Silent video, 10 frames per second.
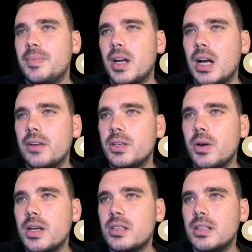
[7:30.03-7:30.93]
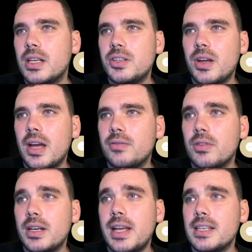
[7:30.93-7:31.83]
I have a question that you have
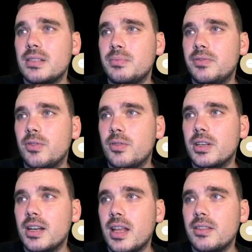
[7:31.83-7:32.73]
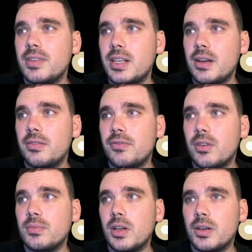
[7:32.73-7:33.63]
already answered before in another video
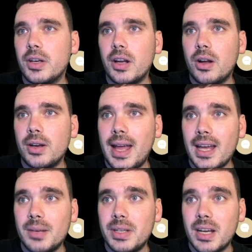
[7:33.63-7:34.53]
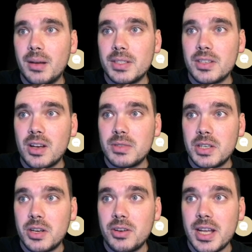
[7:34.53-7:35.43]
from long ago on how to become a
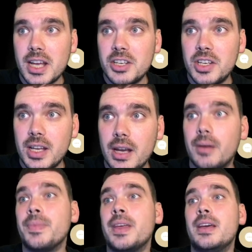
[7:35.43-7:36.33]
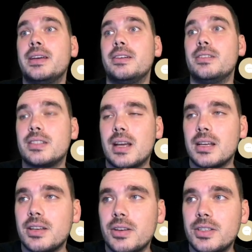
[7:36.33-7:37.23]
cybersecurity engineer. You
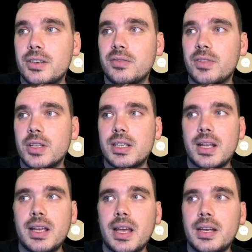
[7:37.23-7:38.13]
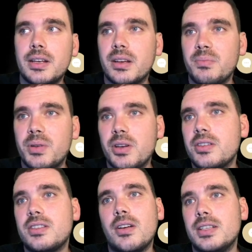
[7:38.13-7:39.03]
discussed going to university and getting a computer
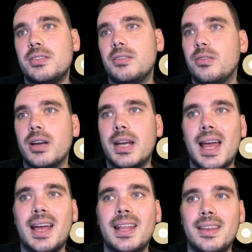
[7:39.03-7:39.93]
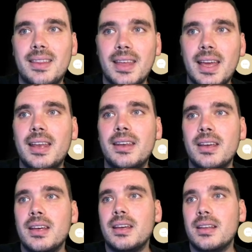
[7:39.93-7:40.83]
science degree and then
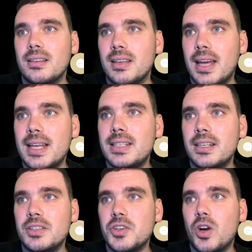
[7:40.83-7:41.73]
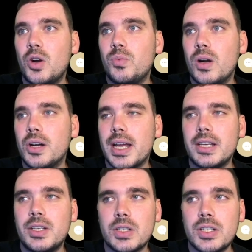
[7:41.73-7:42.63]
landing a job while
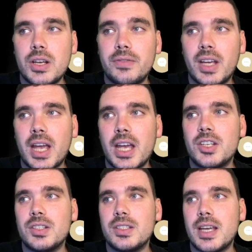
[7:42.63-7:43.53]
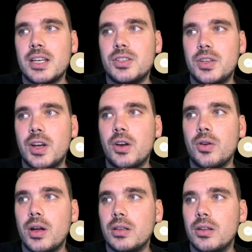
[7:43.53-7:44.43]
getting your certifications as you go
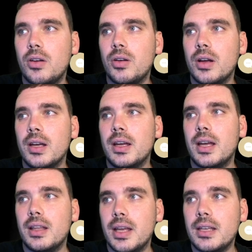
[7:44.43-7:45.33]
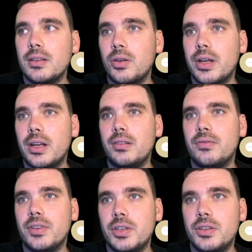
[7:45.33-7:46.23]
along and then looking
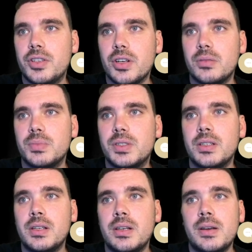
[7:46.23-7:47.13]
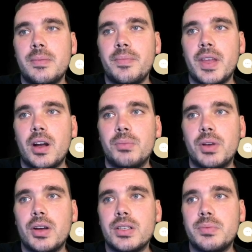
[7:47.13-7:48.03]
for new jobs. I'm
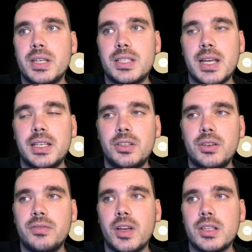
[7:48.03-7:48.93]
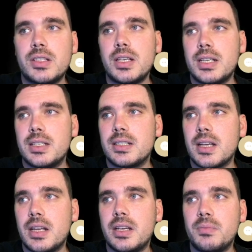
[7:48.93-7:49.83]
going to be attending university to
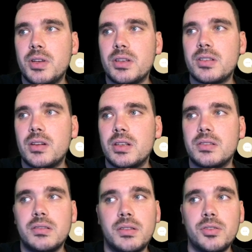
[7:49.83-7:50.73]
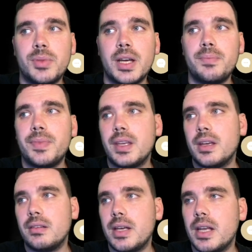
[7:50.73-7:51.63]
study computer science. Cool, man.
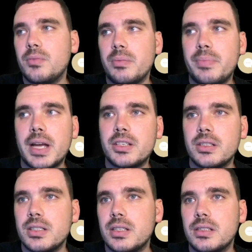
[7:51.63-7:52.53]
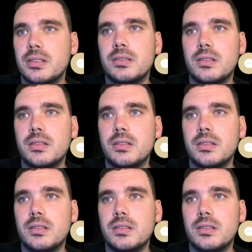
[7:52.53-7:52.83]
I'm getting my bachelor's in it.